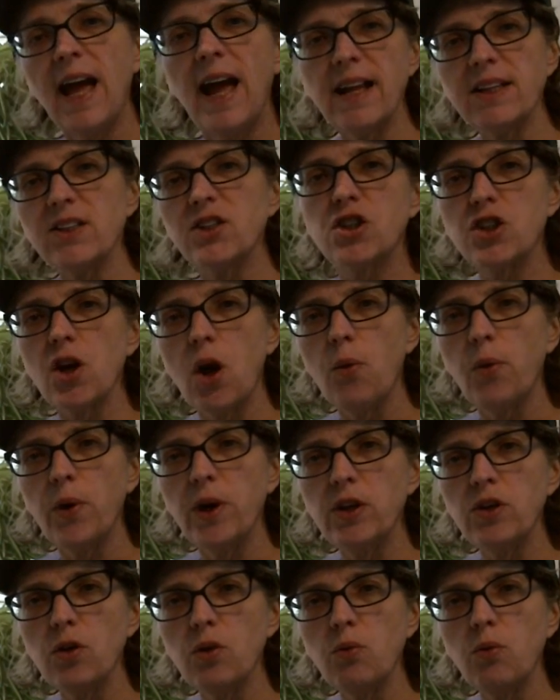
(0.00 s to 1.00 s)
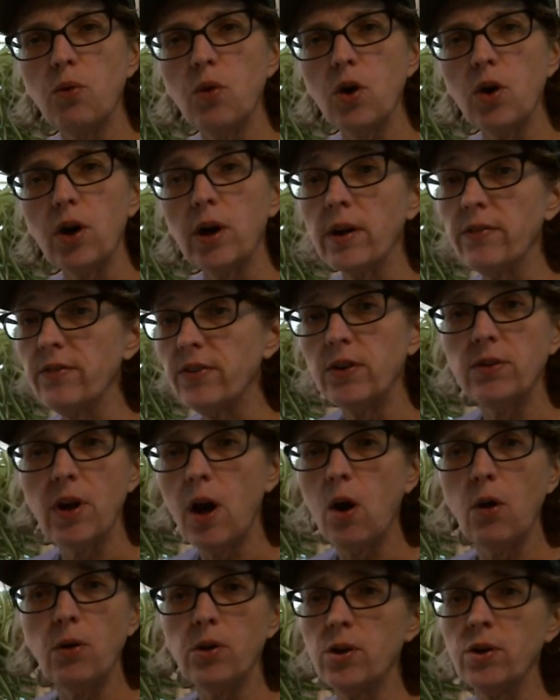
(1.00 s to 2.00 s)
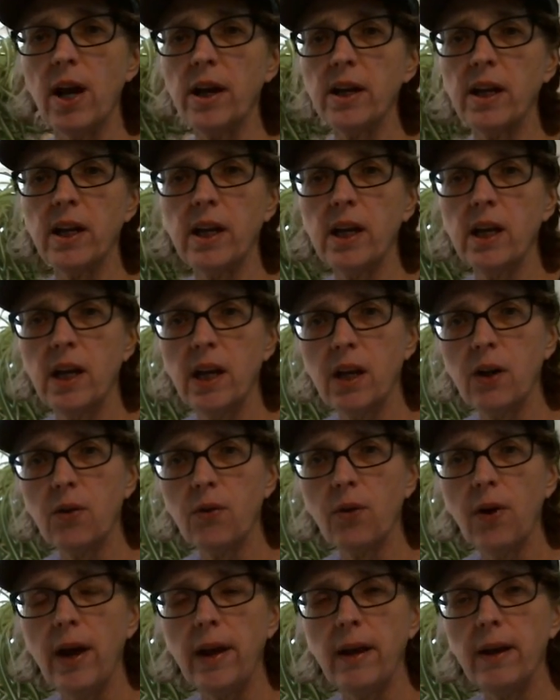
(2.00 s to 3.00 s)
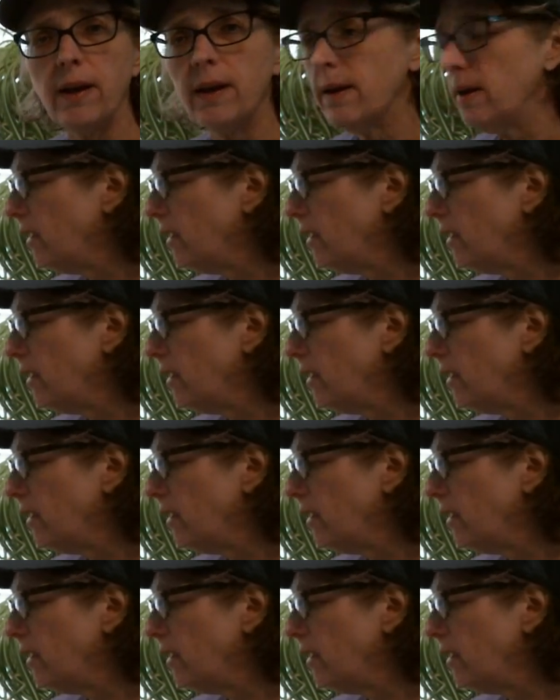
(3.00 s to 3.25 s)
That's showing your work. If you don't, you're not going to get any credit.